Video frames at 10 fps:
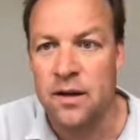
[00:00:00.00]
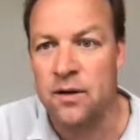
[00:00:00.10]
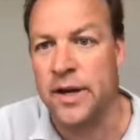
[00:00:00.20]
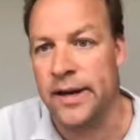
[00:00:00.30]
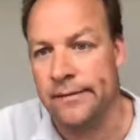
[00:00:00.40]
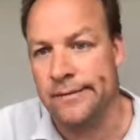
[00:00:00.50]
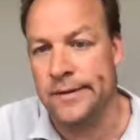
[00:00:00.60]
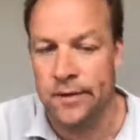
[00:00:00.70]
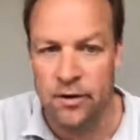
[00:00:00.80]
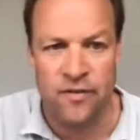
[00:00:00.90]
Okay,
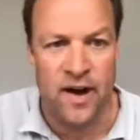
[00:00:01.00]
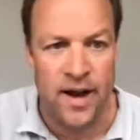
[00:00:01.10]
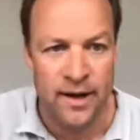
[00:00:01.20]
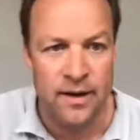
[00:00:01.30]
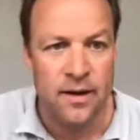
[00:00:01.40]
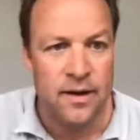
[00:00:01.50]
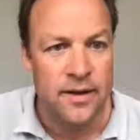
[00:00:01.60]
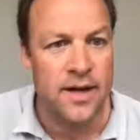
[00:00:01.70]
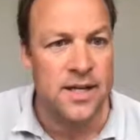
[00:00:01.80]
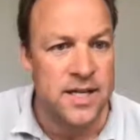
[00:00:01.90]
oh fine.
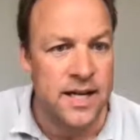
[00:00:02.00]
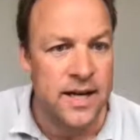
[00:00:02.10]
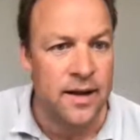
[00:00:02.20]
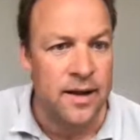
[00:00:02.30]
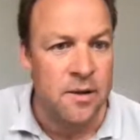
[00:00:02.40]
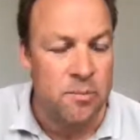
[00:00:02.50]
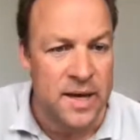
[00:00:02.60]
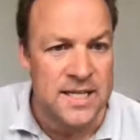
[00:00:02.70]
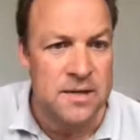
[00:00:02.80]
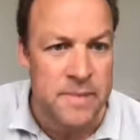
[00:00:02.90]
Then I see here
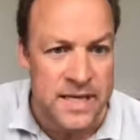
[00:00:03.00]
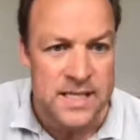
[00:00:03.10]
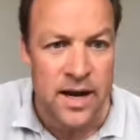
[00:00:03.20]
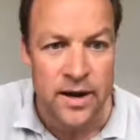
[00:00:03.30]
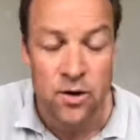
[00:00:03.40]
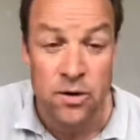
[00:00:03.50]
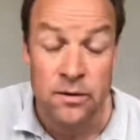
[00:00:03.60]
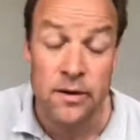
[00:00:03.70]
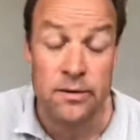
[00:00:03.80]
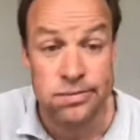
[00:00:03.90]

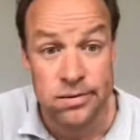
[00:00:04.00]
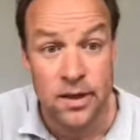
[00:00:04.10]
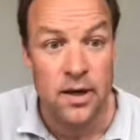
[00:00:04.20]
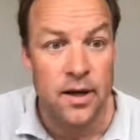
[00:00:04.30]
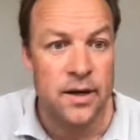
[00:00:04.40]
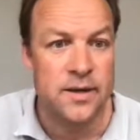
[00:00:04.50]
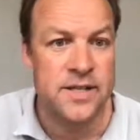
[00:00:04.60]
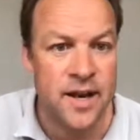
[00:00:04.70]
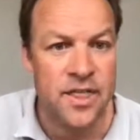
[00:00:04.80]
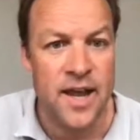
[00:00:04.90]
Pressemitteilung.
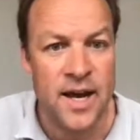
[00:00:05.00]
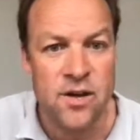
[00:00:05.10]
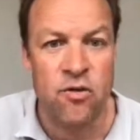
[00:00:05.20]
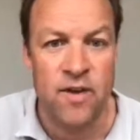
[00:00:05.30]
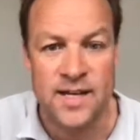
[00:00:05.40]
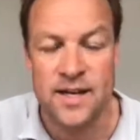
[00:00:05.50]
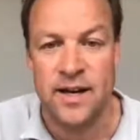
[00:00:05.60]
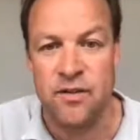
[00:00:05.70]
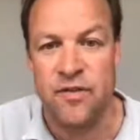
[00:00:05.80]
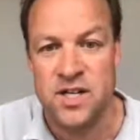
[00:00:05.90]
10th annual Red Hat
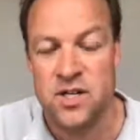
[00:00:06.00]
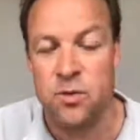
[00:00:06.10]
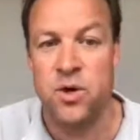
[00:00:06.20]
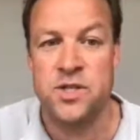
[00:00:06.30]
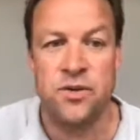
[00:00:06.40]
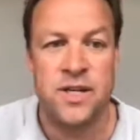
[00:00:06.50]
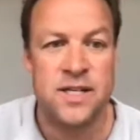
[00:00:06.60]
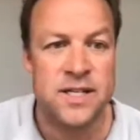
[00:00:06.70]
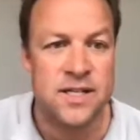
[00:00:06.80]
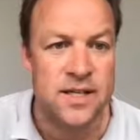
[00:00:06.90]
Innovation Award. So
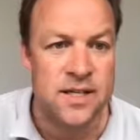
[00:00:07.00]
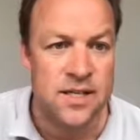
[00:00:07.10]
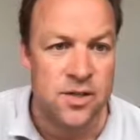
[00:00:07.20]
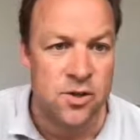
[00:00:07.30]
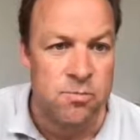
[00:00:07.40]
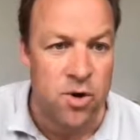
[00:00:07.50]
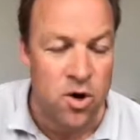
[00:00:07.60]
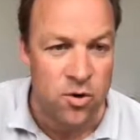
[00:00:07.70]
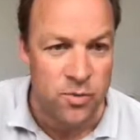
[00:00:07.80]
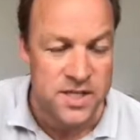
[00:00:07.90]
this is a
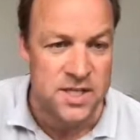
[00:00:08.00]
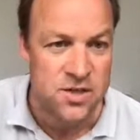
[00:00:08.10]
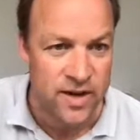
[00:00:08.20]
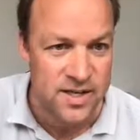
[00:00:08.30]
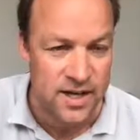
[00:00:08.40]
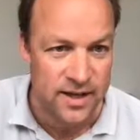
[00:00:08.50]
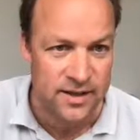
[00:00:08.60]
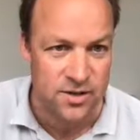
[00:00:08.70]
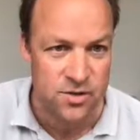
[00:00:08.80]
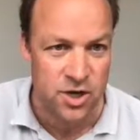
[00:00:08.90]
component which is
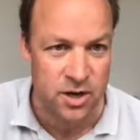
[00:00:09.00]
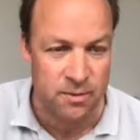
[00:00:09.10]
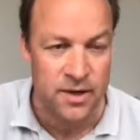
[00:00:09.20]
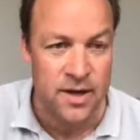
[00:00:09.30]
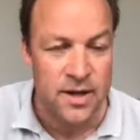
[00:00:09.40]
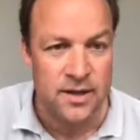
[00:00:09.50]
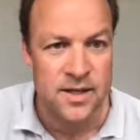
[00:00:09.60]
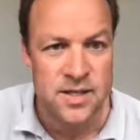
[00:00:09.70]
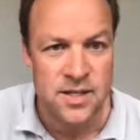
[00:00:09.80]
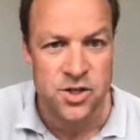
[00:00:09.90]
translated into German.
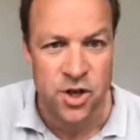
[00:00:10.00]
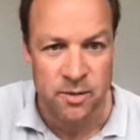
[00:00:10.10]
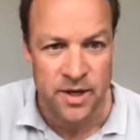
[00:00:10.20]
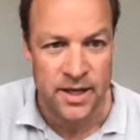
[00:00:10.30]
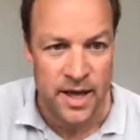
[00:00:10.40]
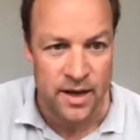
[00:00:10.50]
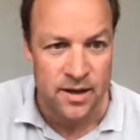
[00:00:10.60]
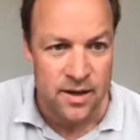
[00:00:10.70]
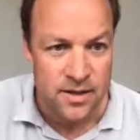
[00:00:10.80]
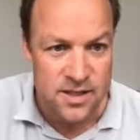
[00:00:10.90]
This is German again.
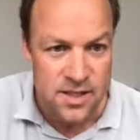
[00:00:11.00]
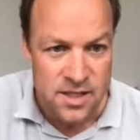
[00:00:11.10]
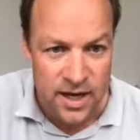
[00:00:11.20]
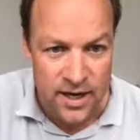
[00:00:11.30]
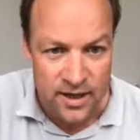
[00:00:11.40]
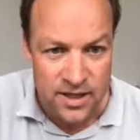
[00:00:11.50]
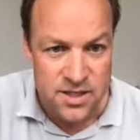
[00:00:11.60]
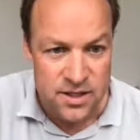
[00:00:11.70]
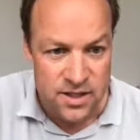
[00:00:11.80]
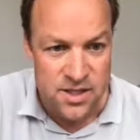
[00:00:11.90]
This is
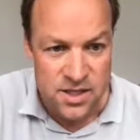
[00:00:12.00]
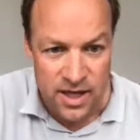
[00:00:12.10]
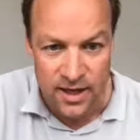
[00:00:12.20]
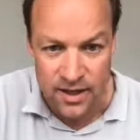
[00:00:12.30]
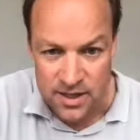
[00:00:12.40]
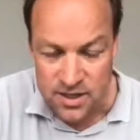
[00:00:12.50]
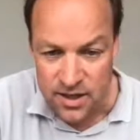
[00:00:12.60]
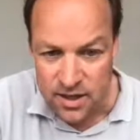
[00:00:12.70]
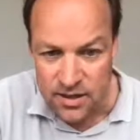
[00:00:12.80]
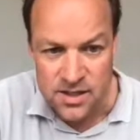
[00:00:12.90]
English. This is English.
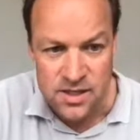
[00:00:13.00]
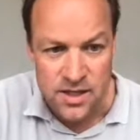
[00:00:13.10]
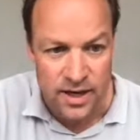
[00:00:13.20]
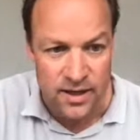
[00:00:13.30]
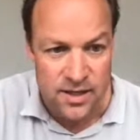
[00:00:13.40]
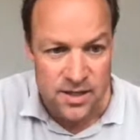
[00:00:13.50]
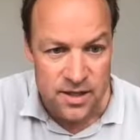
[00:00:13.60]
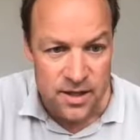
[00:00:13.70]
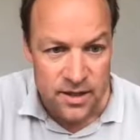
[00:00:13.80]
This is English.